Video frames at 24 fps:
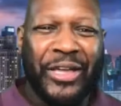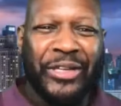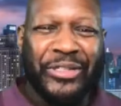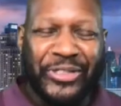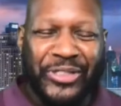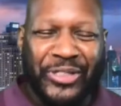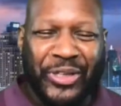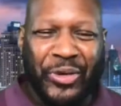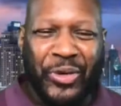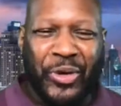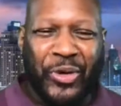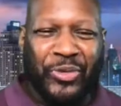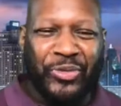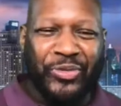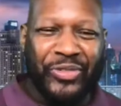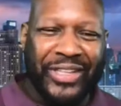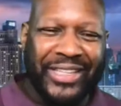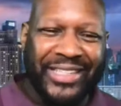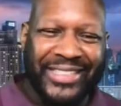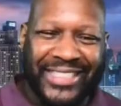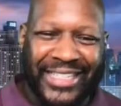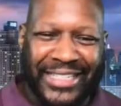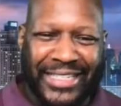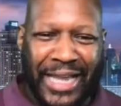So
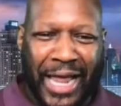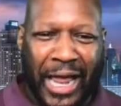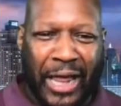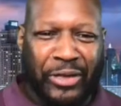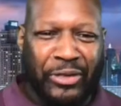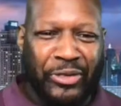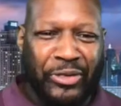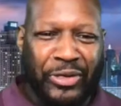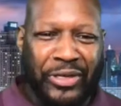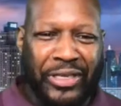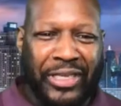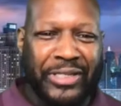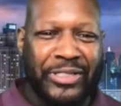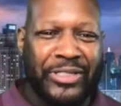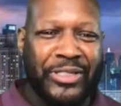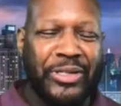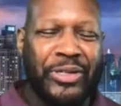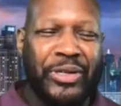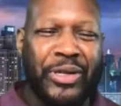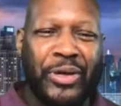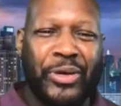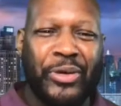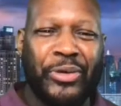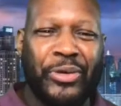hopefully tonight you'll get to
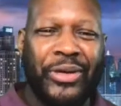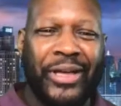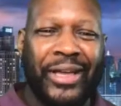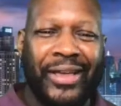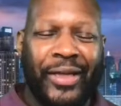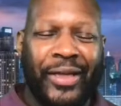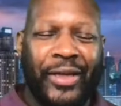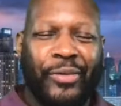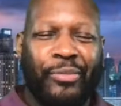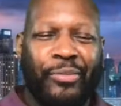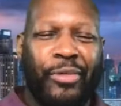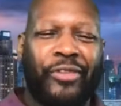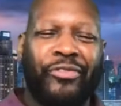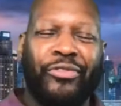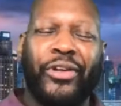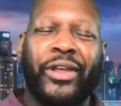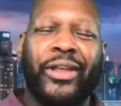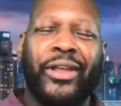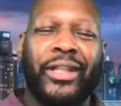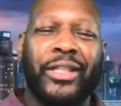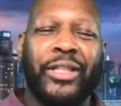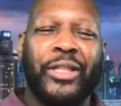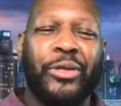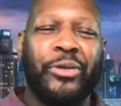know my
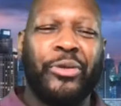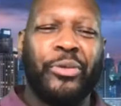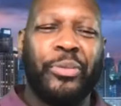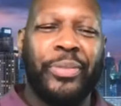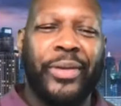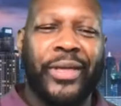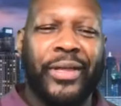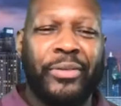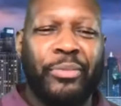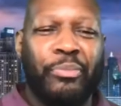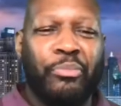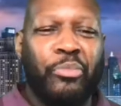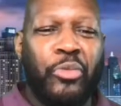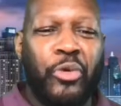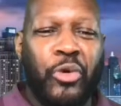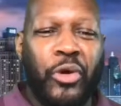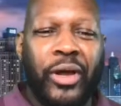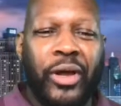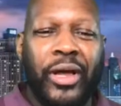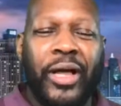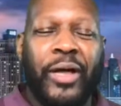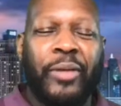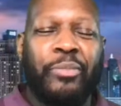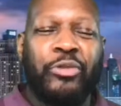friend a little bit
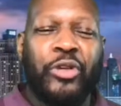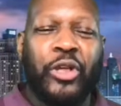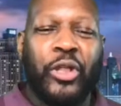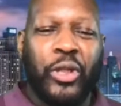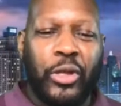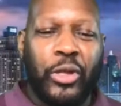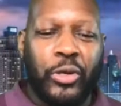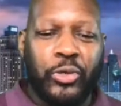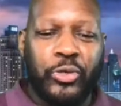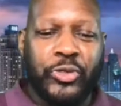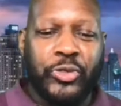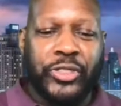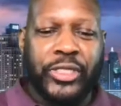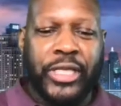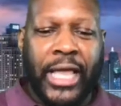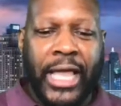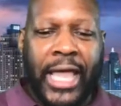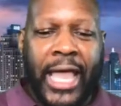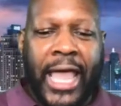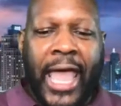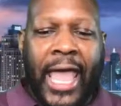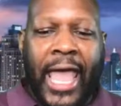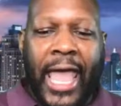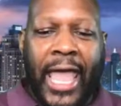more up close
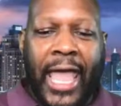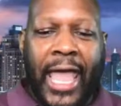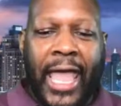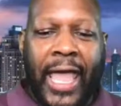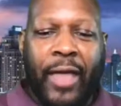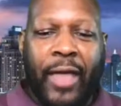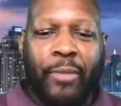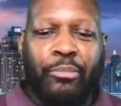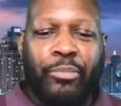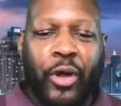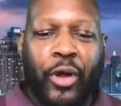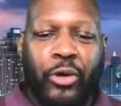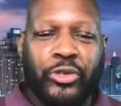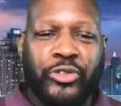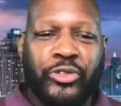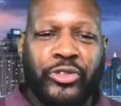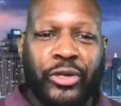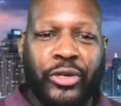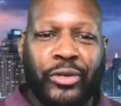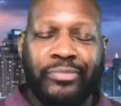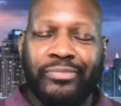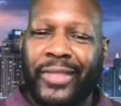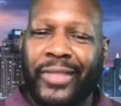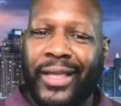and
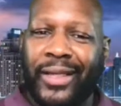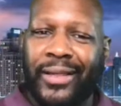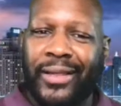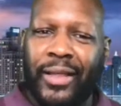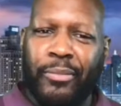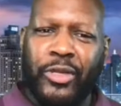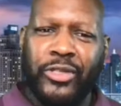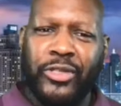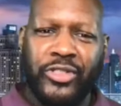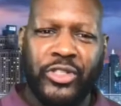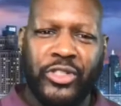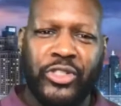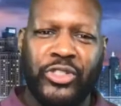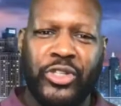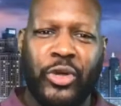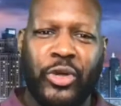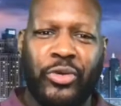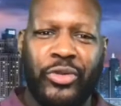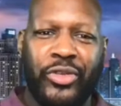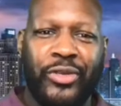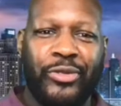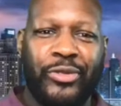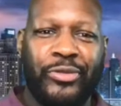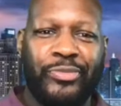personal. And let me just show
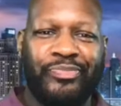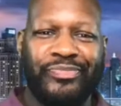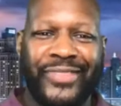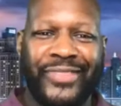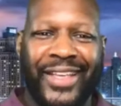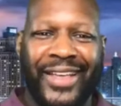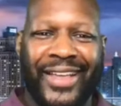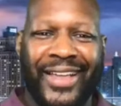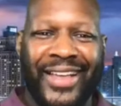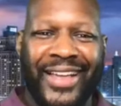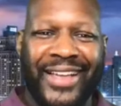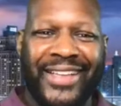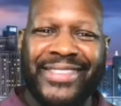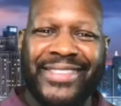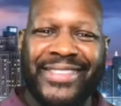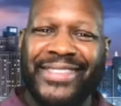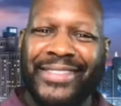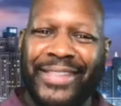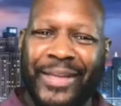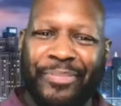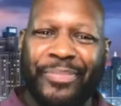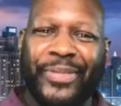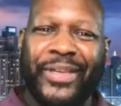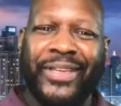you a
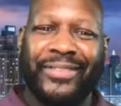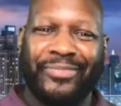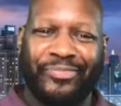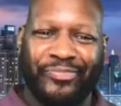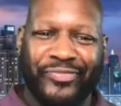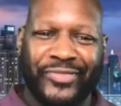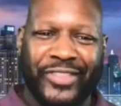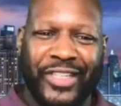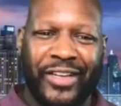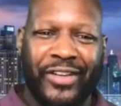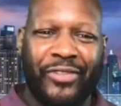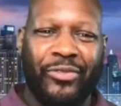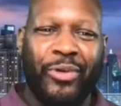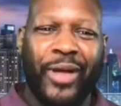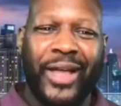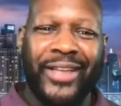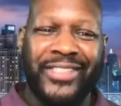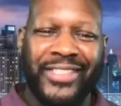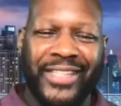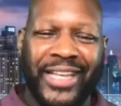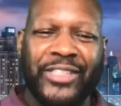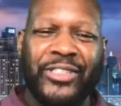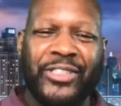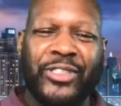snippet of why
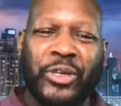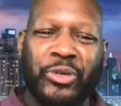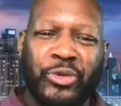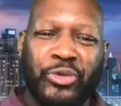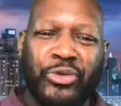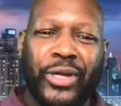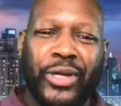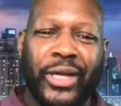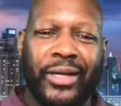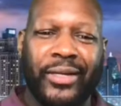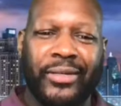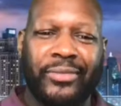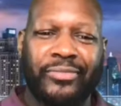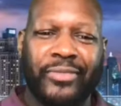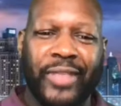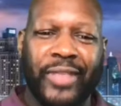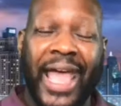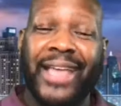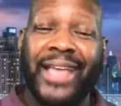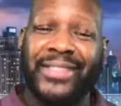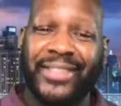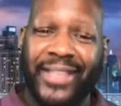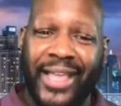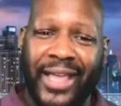Chase HUNA
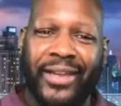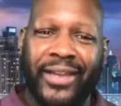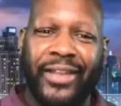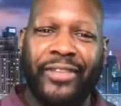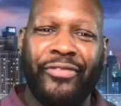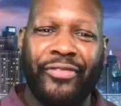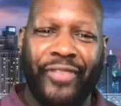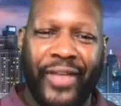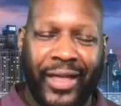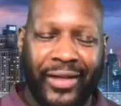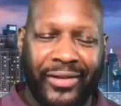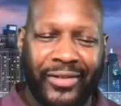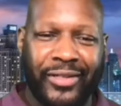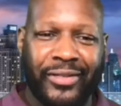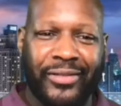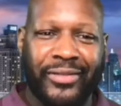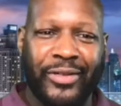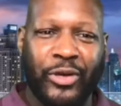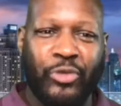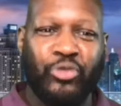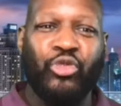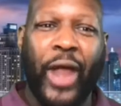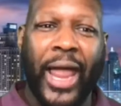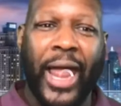has that it factor
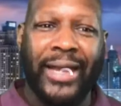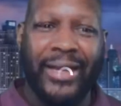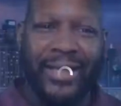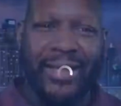right